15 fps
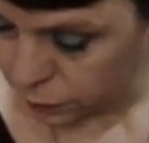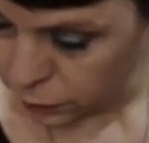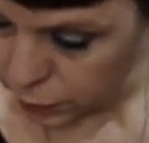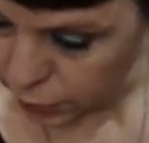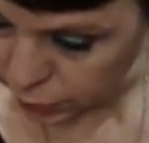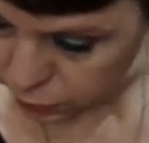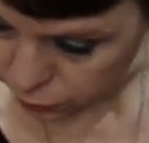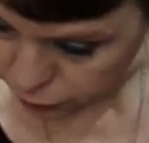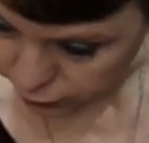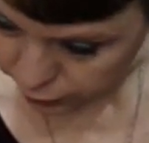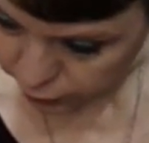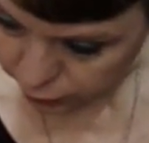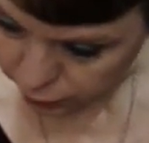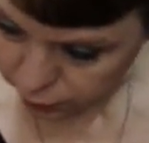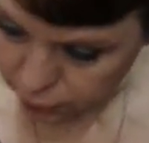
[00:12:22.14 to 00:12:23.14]
I don't think
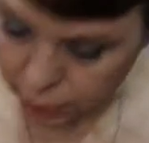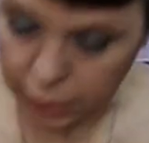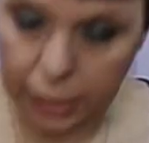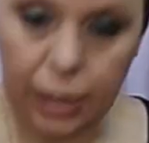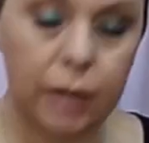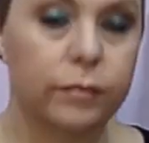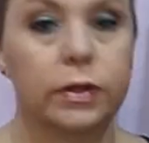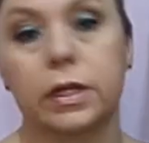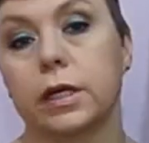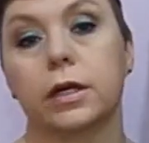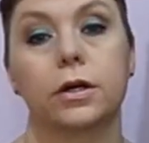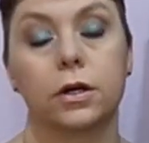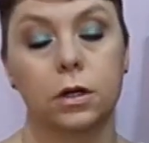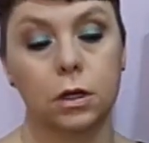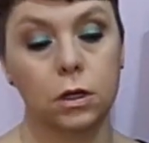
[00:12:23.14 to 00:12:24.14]
that I have it
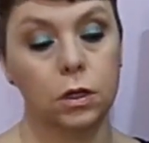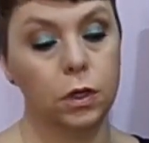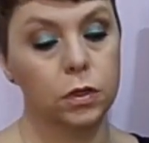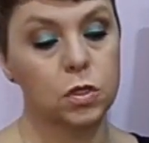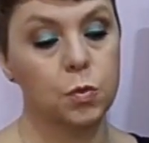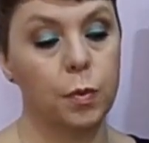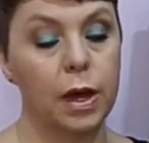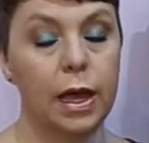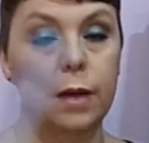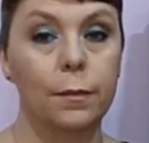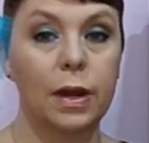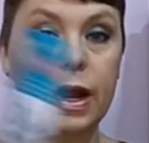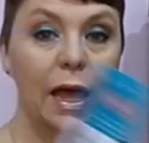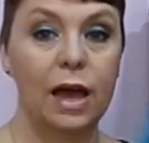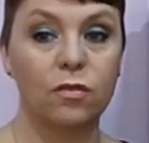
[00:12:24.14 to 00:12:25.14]
here close by, but
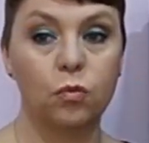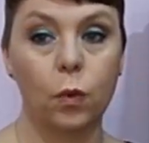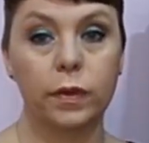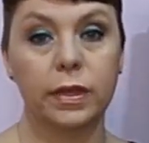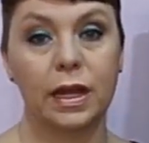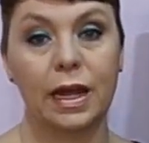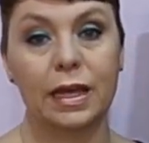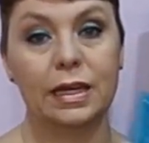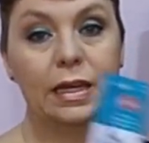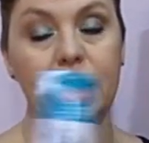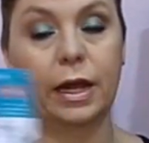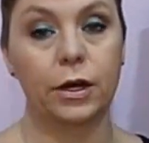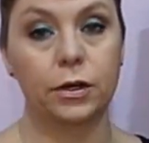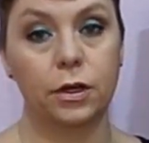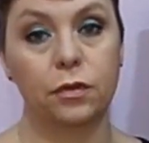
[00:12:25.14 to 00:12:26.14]
I have one that I
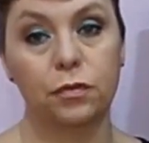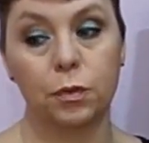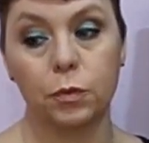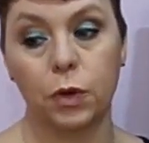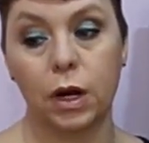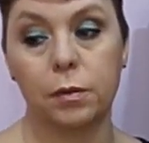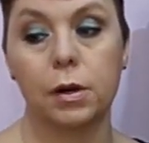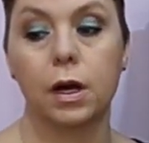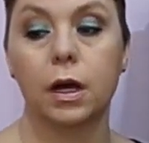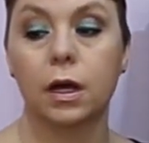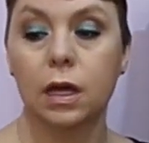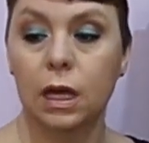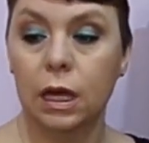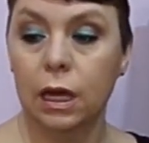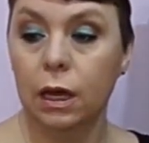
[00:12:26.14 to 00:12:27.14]
inherited from Grandma.
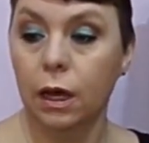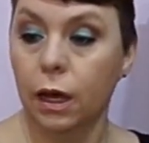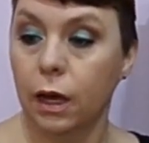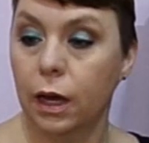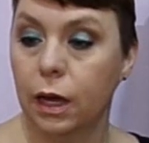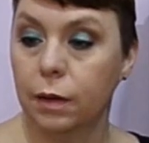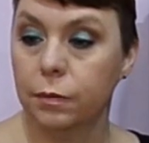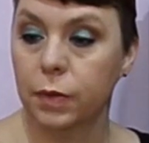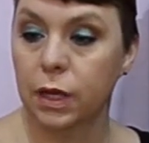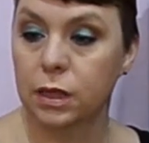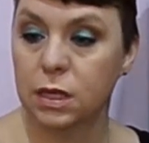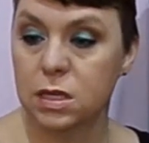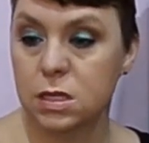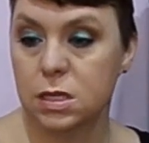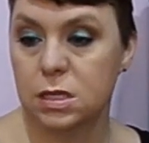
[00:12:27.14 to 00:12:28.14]
And
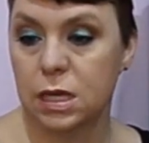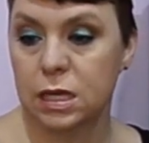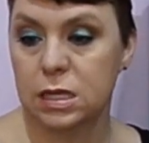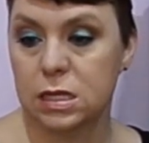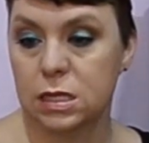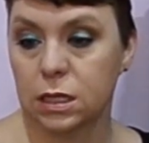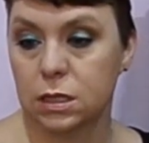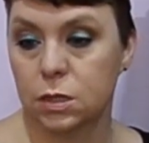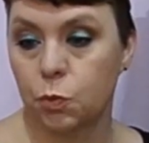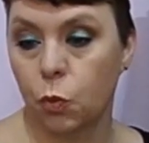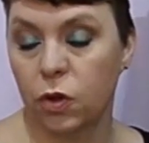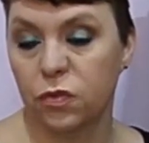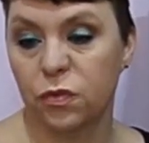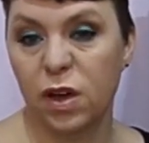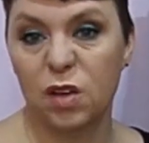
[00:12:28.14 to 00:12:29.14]
this is a
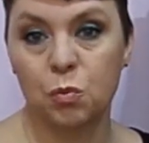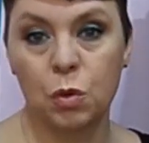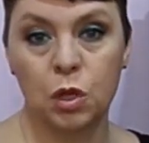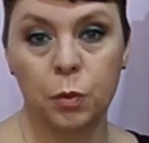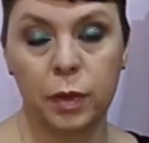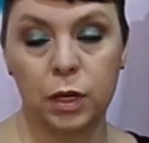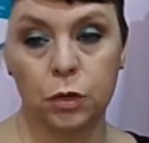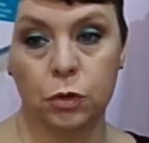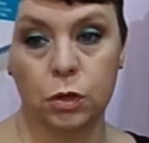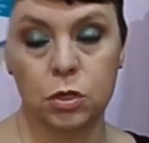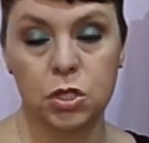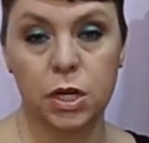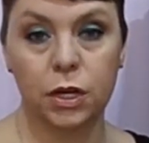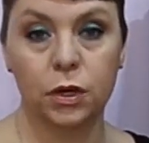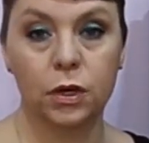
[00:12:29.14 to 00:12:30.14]
6.5 millimeter
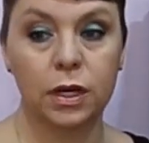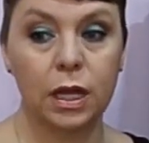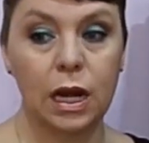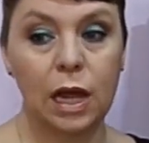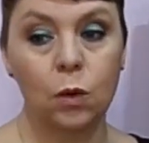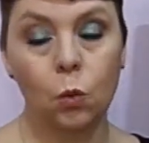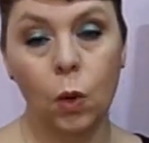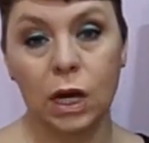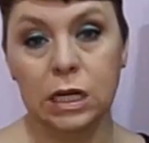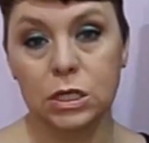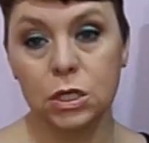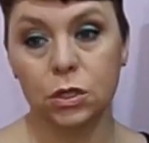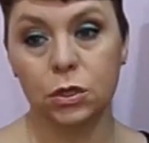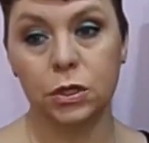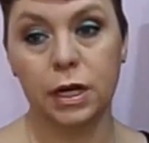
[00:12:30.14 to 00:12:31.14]
crochet hook, and I want
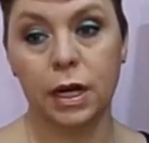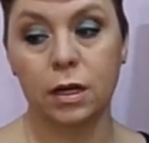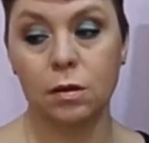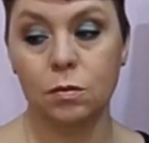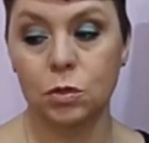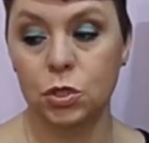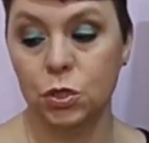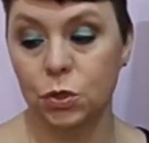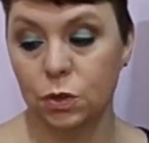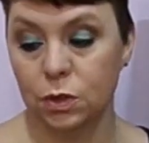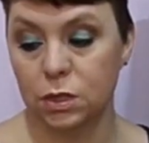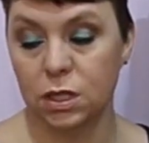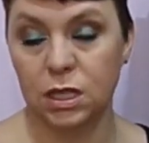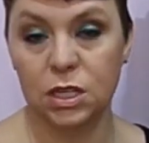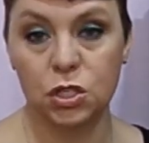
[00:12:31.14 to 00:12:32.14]
to learn how to
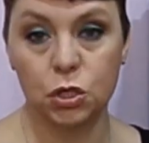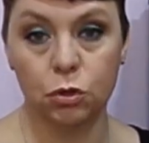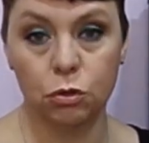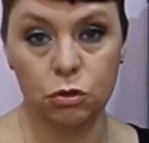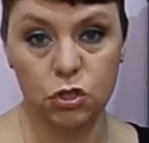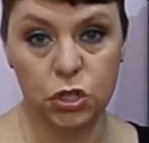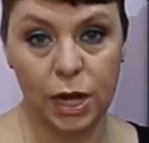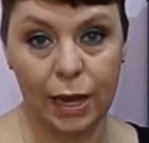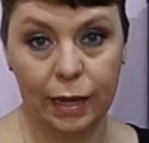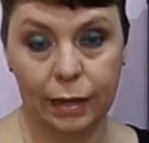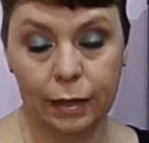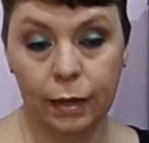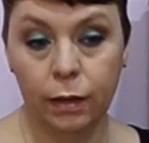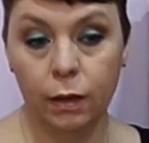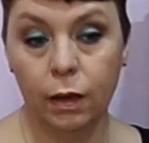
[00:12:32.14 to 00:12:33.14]
Tunisian crochet,
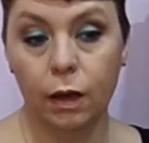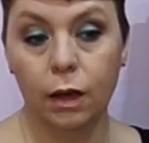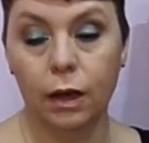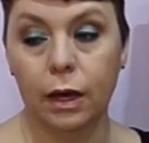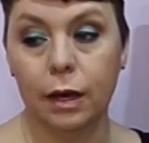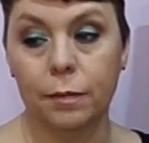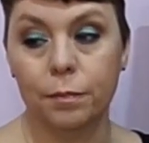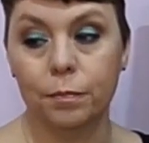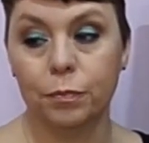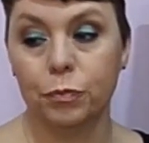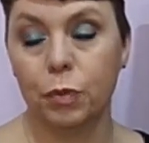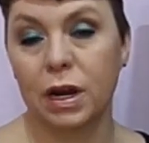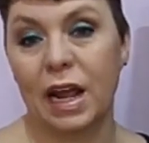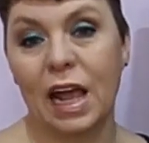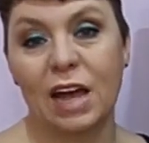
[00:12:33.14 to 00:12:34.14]

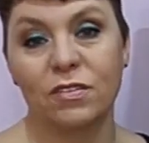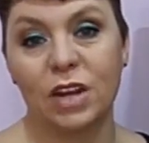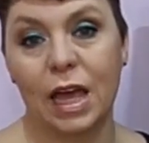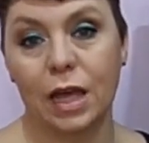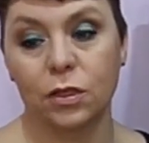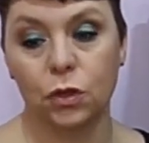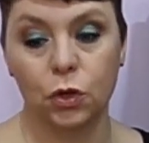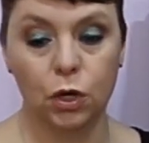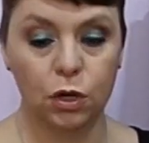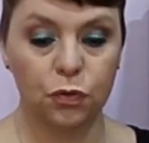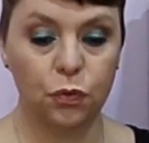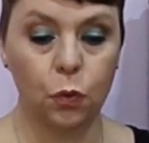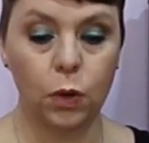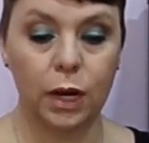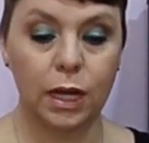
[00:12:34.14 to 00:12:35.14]
but I haven't had the hook
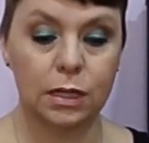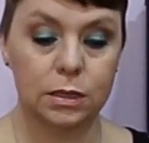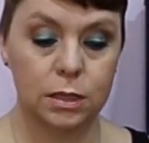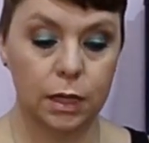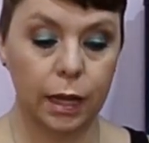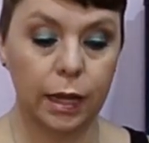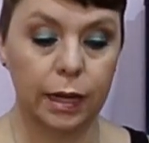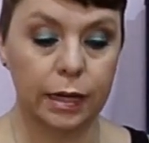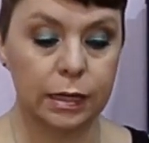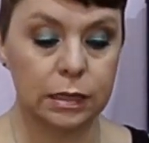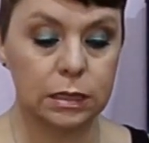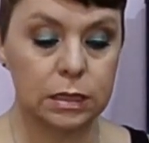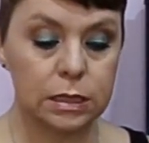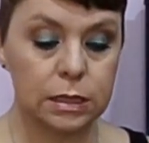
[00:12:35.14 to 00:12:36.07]
for it, and